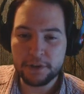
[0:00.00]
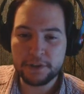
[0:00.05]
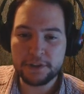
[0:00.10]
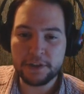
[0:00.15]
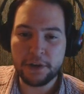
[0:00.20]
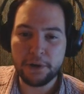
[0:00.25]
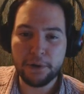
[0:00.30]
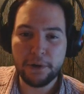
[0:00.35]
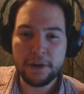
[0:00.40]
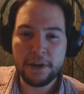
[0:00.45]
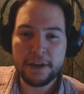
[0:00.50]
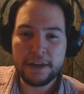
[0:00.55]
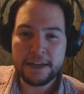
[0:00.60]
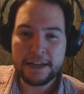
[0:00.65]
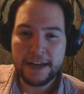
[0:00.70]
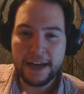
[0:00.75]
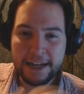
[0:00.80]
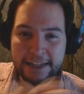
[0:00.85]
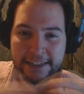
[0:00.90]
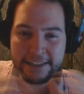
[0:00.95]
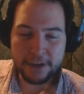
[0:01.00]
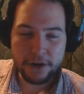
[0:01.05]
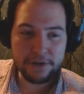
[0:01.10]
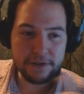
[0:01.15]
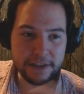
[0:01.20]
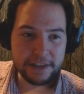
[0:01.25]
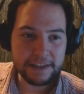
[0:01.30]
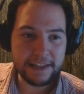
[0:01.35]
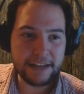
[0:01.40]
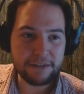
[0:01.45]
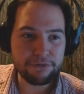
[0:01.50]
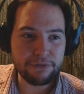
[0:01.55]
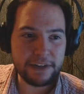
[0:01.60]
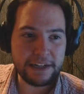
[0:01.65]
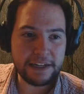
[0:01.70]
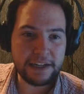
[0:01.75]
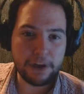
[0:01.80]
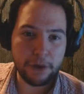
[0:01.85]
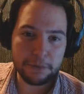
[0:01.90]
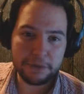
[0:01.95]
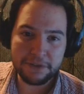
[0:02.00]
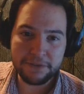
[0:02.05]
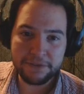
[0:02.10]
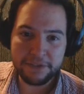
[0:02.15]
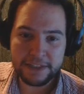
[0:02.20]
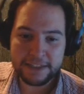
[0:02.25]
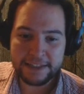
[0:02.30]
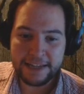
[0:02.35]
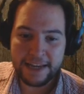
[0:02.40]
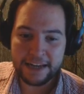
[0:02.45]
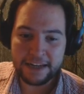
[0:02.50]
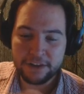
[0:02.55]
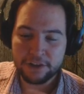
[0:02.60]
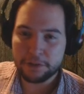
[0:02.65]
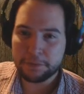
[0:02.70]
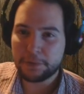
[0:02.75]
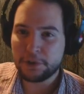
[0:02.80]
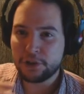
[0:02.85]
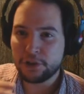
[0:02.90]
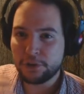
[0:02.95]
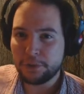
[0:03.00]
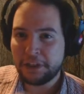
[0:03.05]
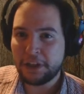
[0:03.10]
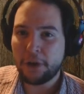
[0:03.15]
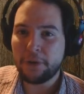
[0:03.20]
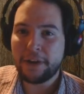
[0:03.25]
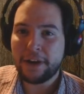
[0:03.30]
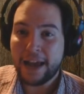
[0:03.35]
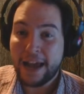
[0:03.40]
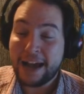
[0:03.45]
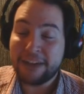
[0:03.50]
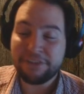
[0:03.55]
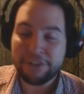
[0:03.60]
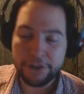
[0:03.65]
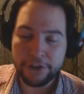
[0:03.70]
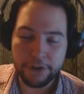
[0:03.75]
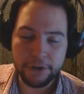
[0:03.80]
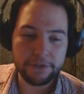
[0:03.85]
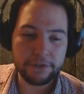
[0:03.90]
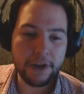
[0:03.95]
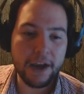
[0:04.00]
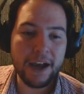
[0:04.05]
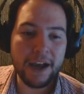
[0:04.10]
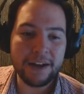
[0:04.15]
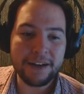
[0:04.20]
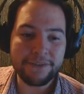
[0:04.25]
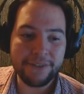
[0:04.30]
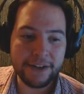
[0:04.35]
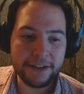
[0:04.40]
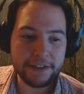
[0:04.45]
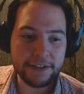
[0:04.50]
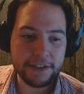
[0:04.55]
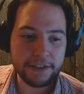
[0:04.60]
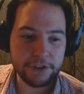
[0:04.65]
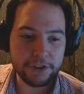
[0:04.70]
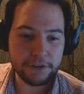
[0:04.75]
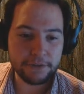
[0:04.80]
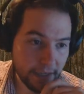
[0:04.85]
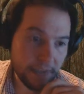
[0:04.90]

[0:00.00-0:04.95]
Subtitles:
So I don't think that's really an option for this deck, just because we don't have enough card advantage.